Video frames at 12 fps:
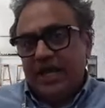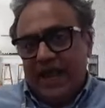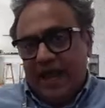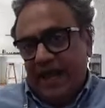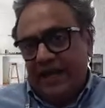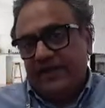
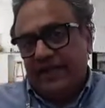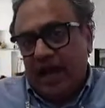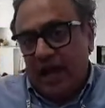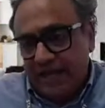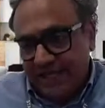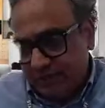and the
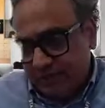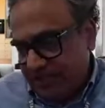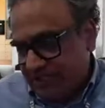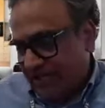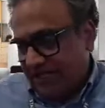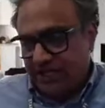
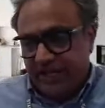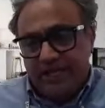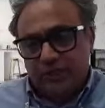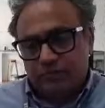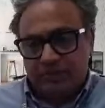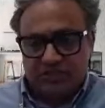
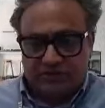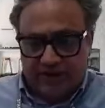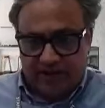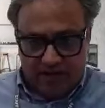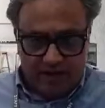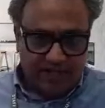ISP/ESPs
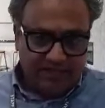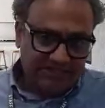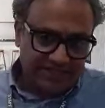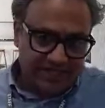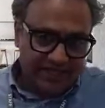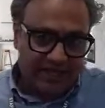recognize
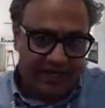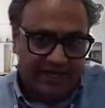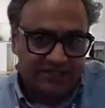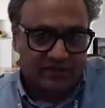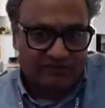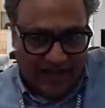it as
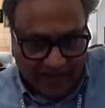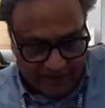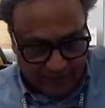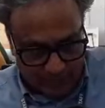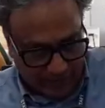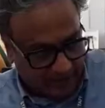a valid
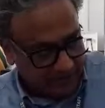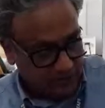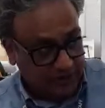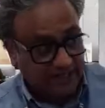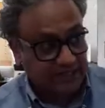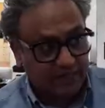domain. So
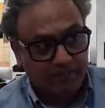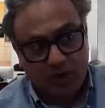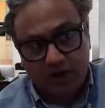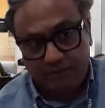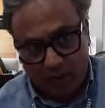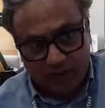that's an
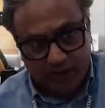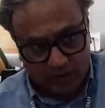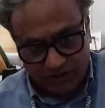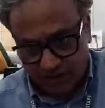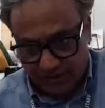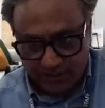important part to
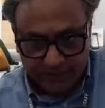consider.